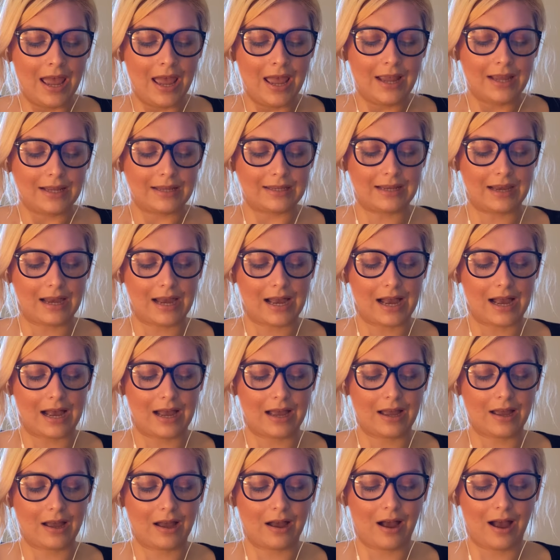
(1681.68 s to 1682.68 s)
you
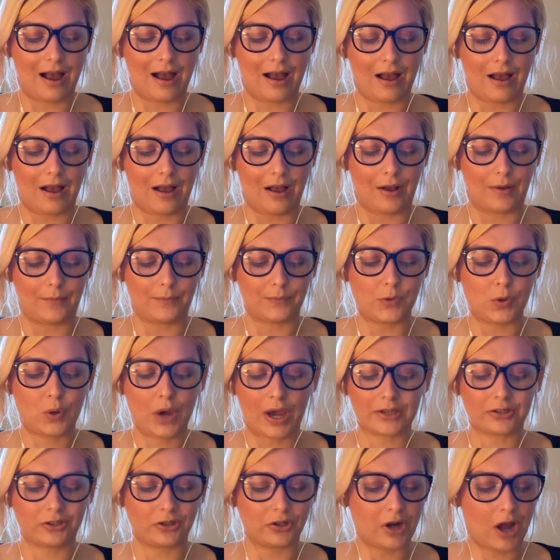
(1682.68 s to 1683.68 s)

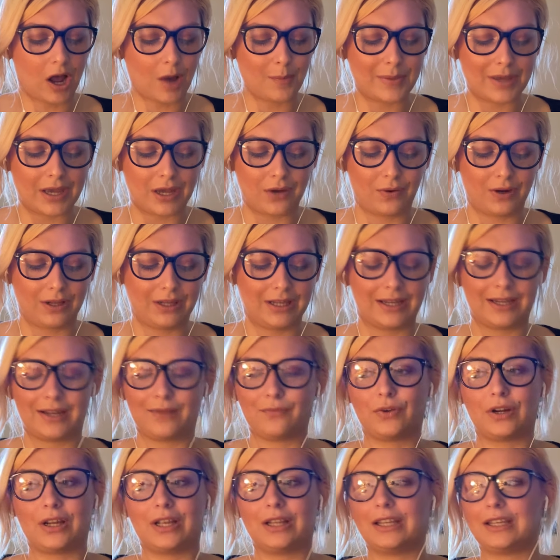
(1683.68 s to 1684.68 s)
guys are not being
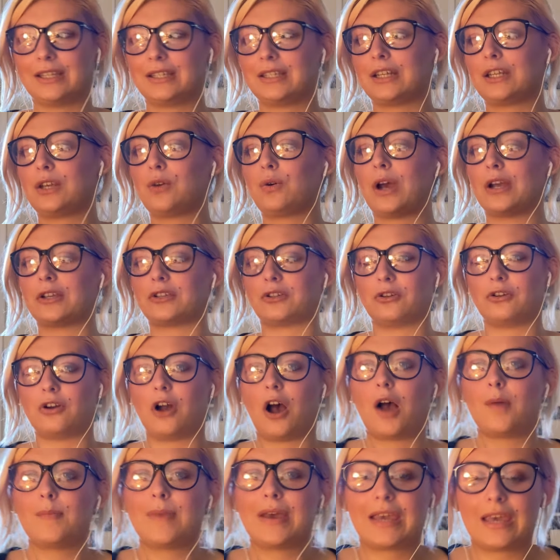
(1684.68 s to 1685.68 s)
realistic. You guys are
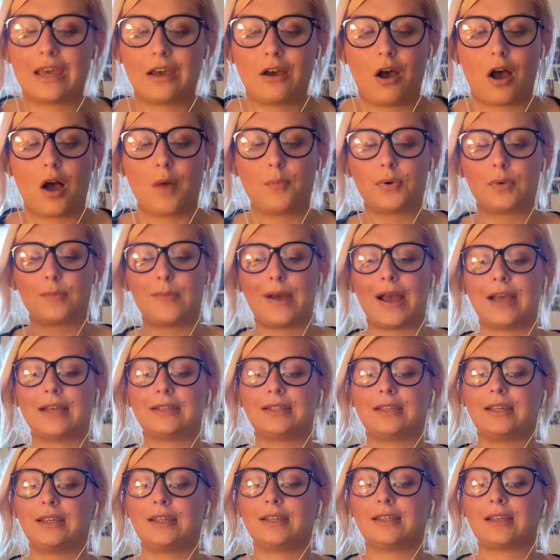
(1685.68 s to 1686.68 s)
not making
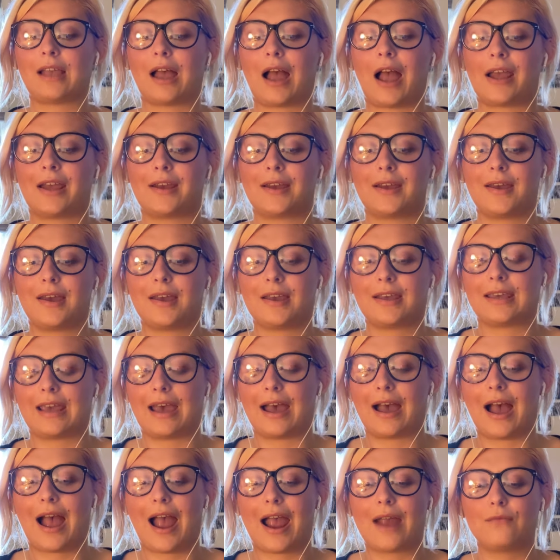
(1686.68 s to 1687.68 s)
compromises. I
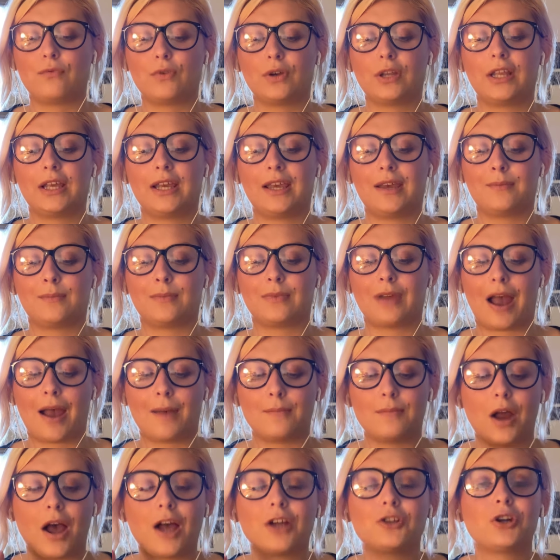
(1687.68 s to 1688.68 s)
really am.
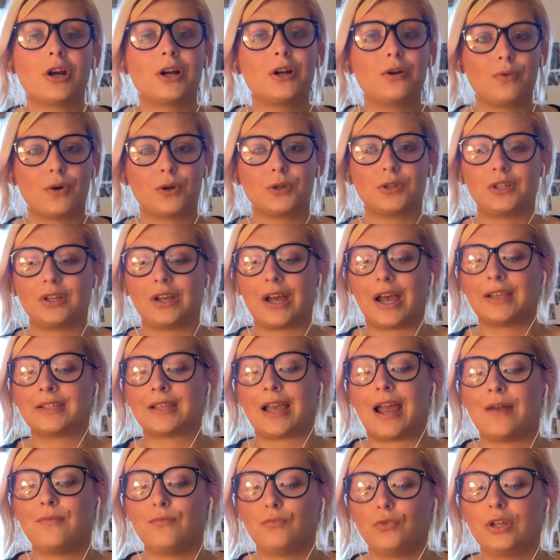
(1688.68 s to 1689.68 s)
I'm not trying to roast you guys.
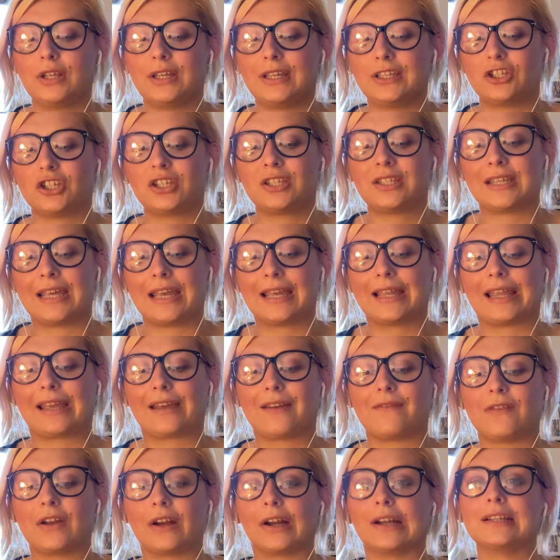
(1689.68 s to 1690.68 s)
I'm really just seeing like
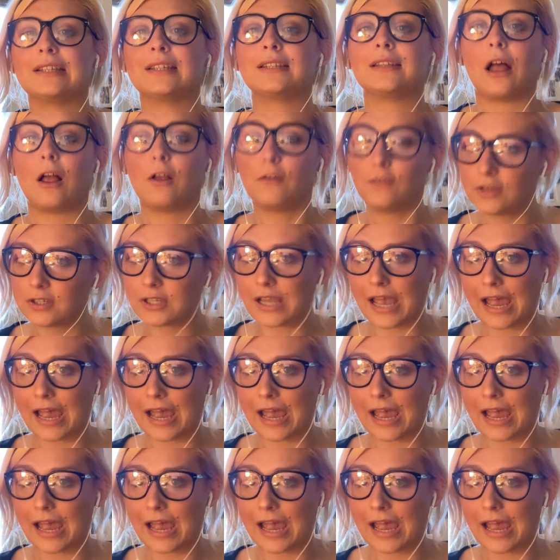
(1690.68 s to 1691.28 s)
a very selfish